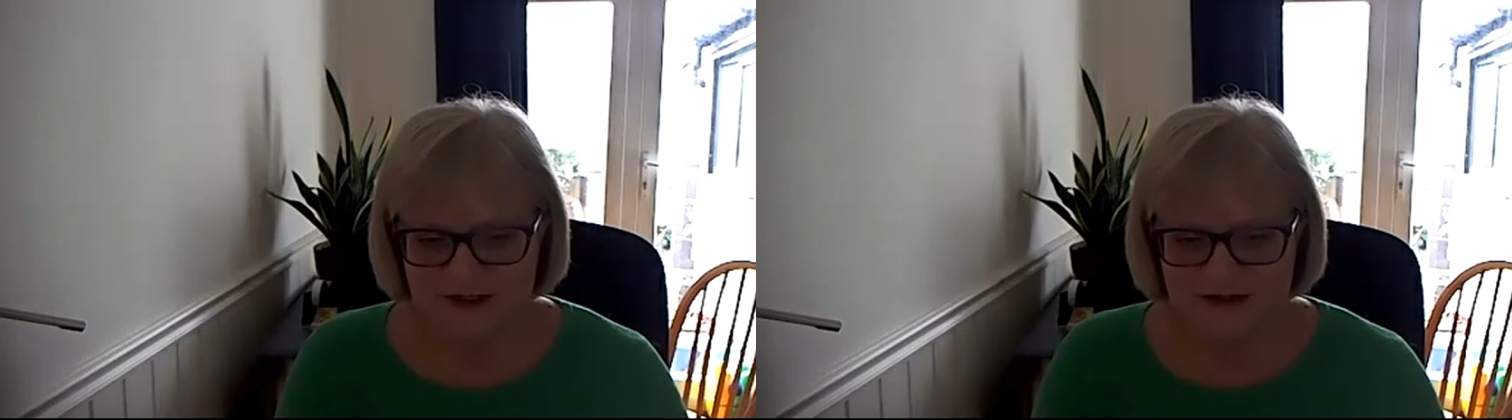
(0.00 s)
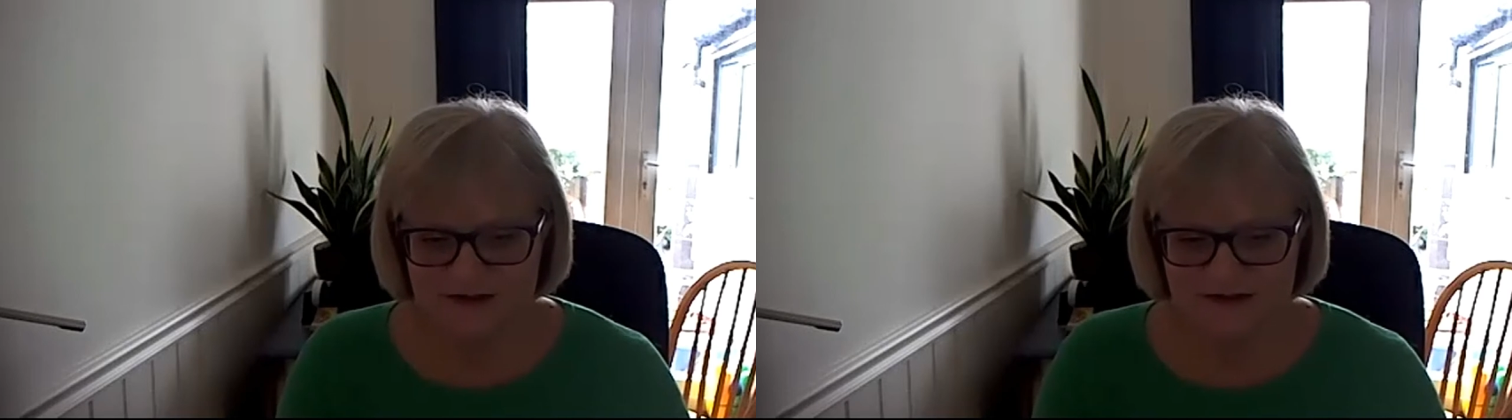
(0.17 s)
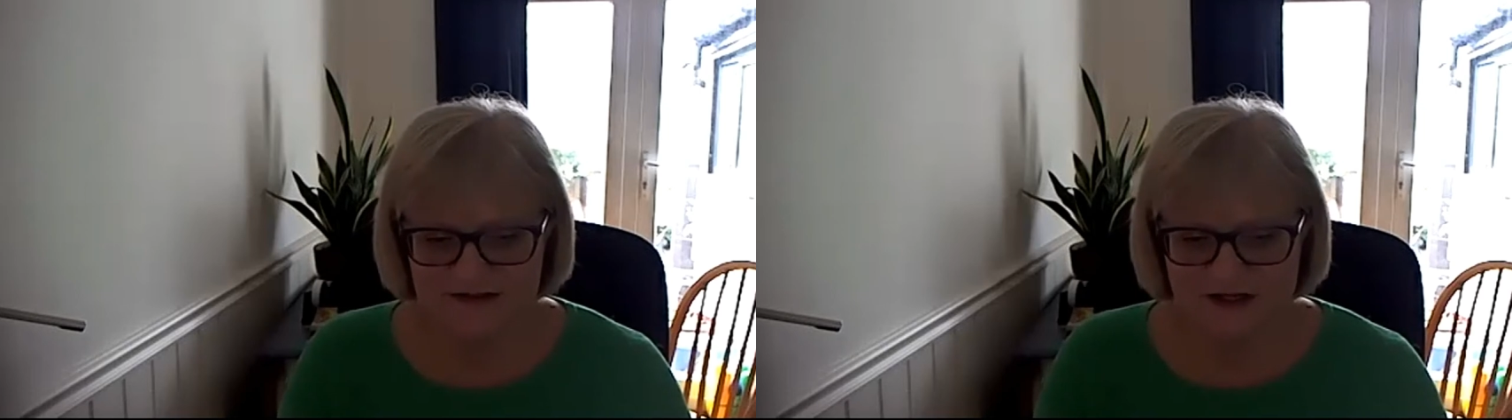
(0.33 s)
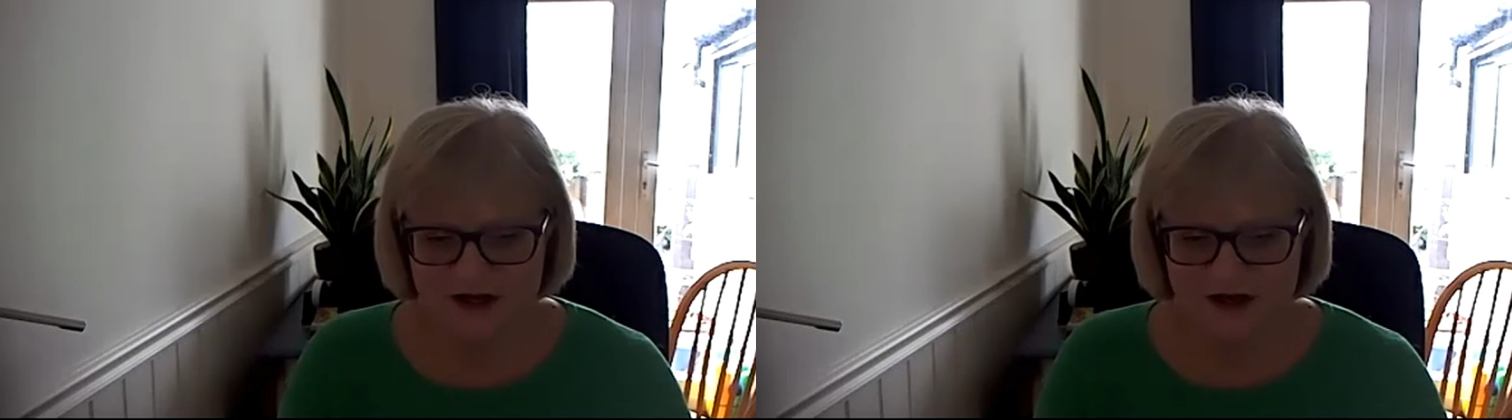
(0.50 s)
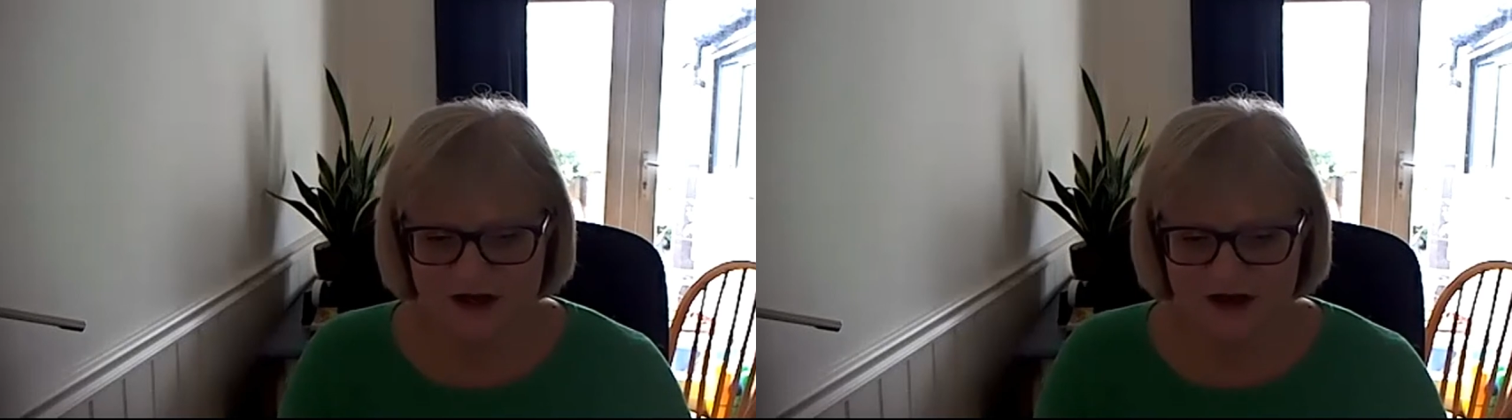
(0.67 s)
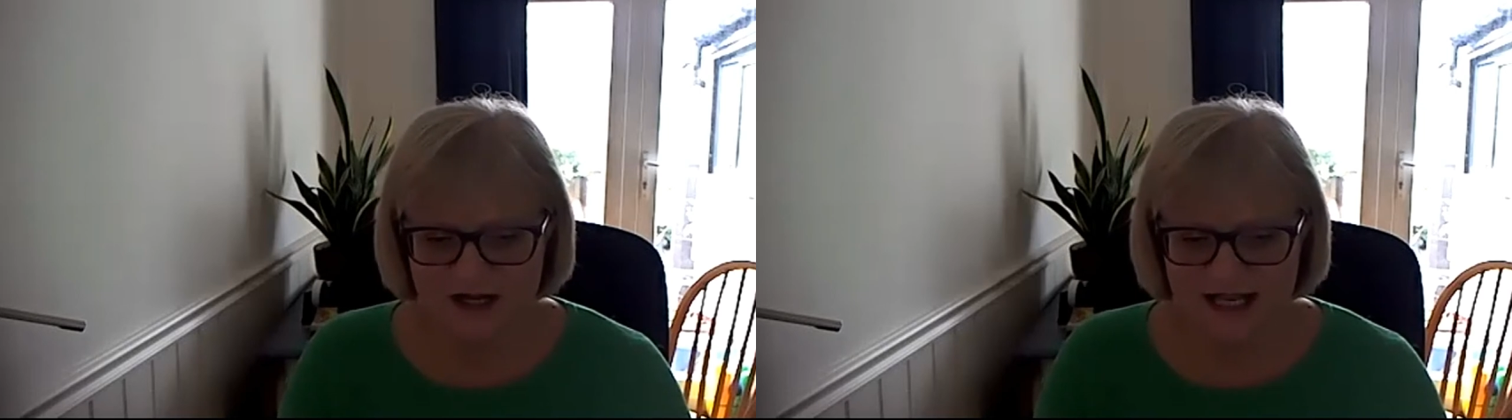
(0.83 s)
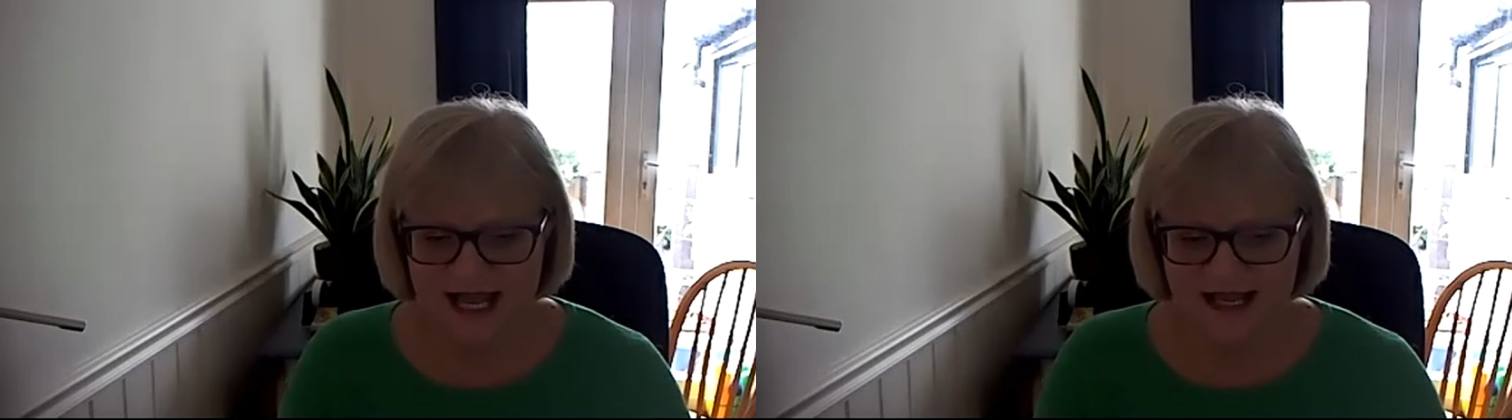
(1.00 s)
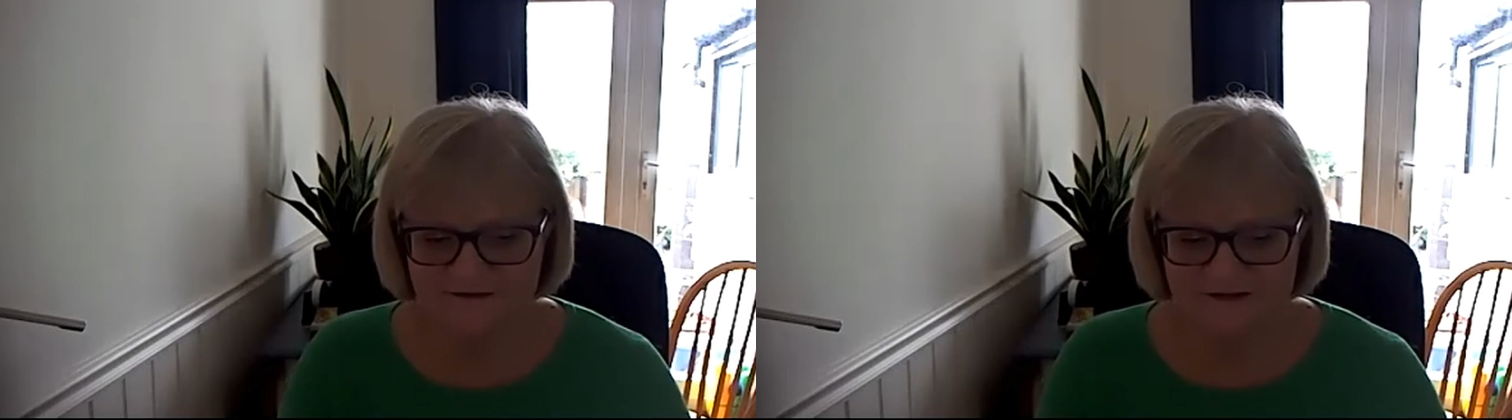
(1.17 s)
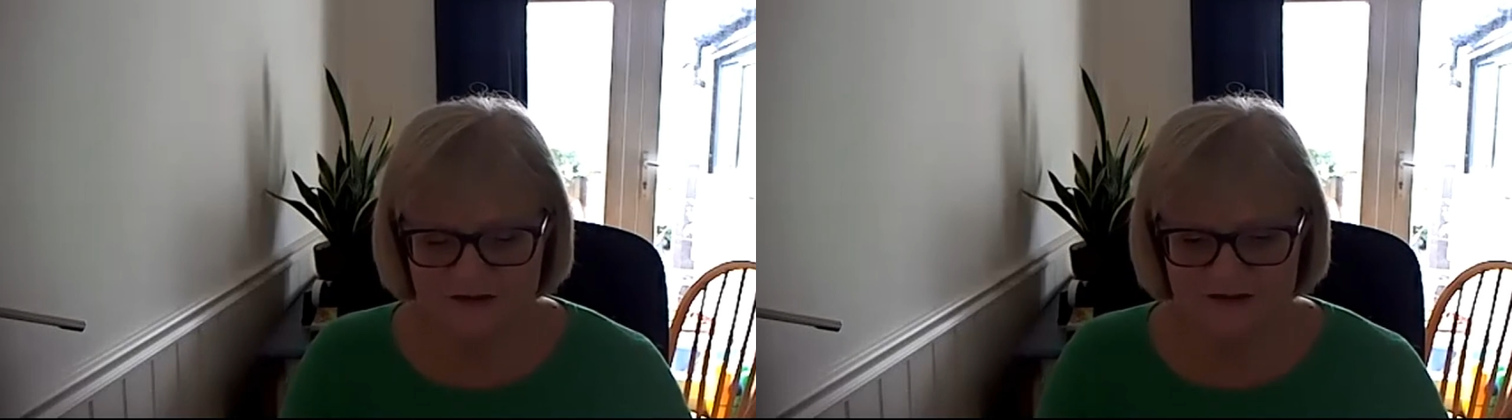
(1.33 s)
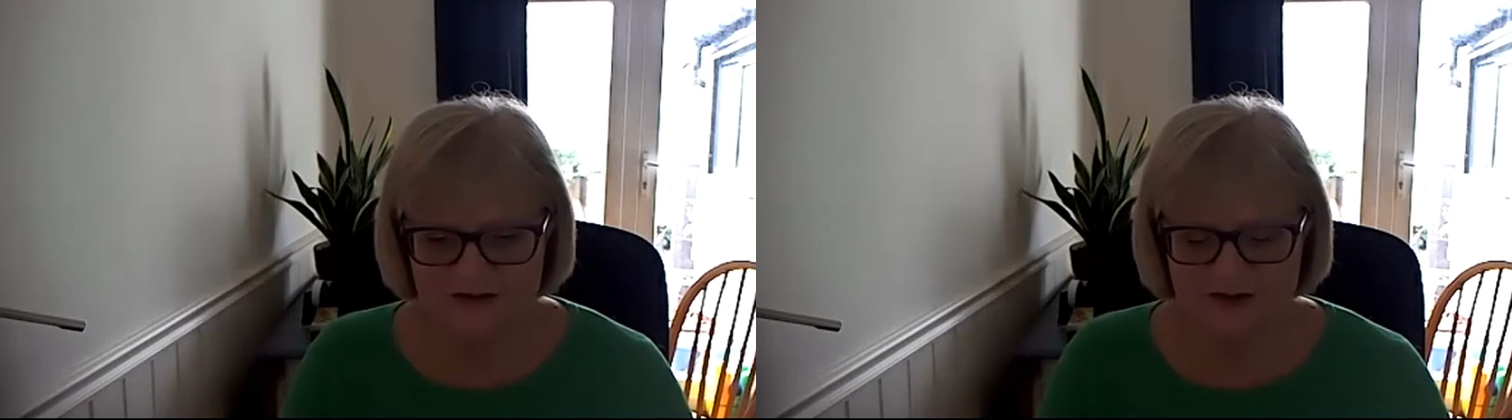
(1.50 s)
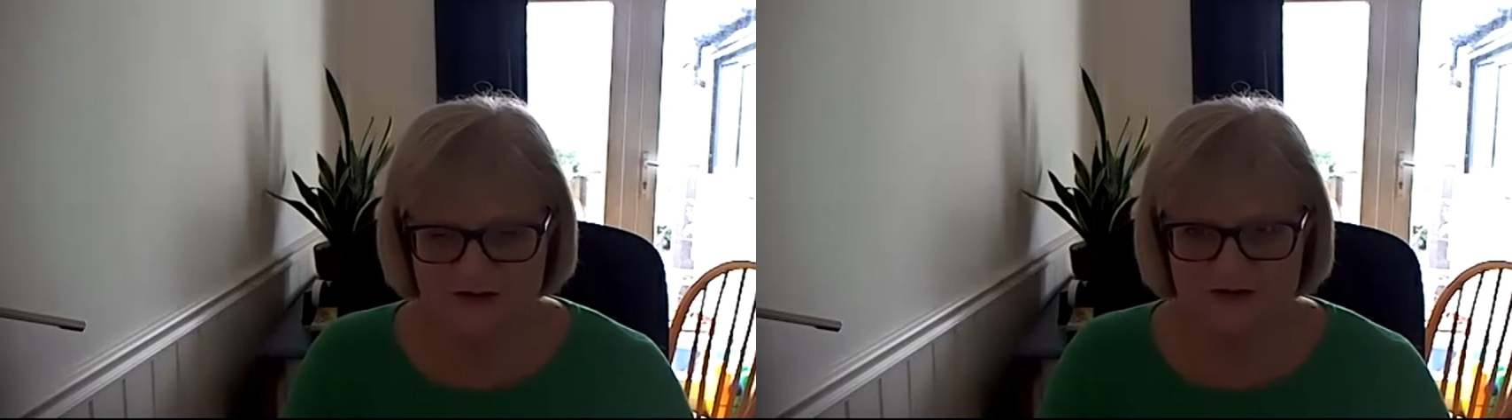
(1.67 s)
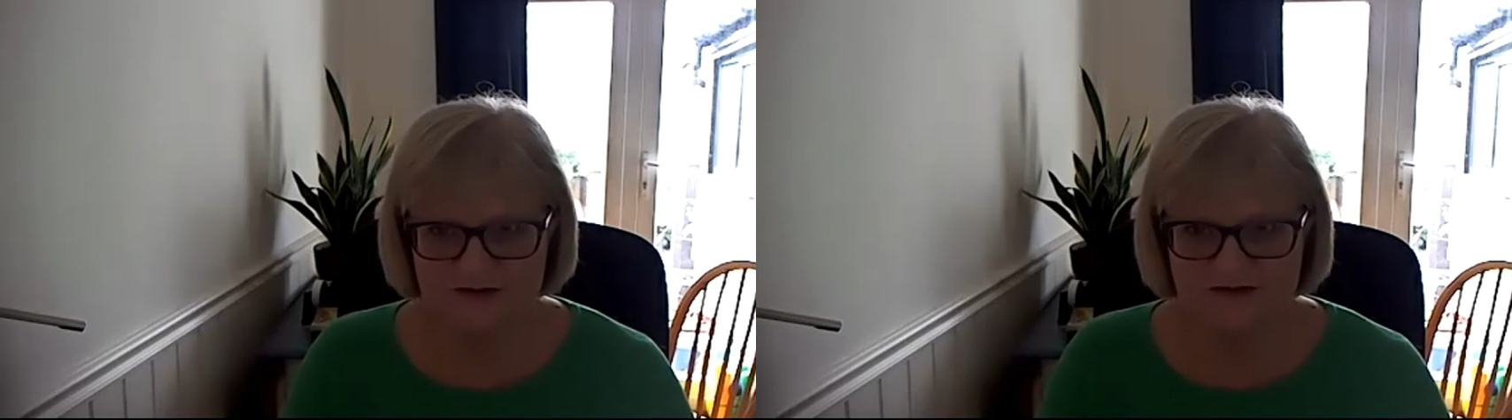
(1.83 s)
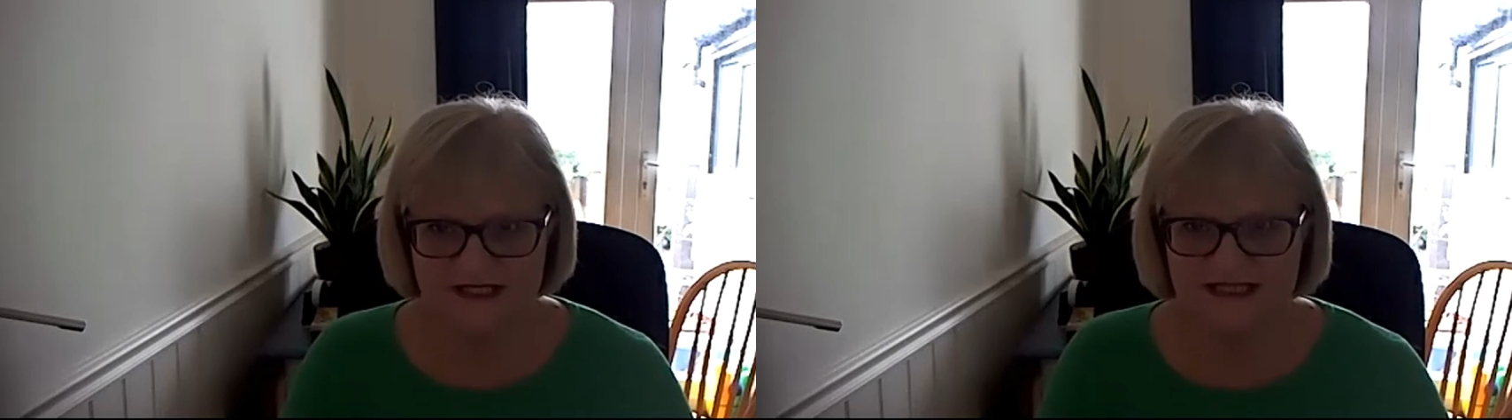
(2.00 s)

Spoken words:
because I have used tutoring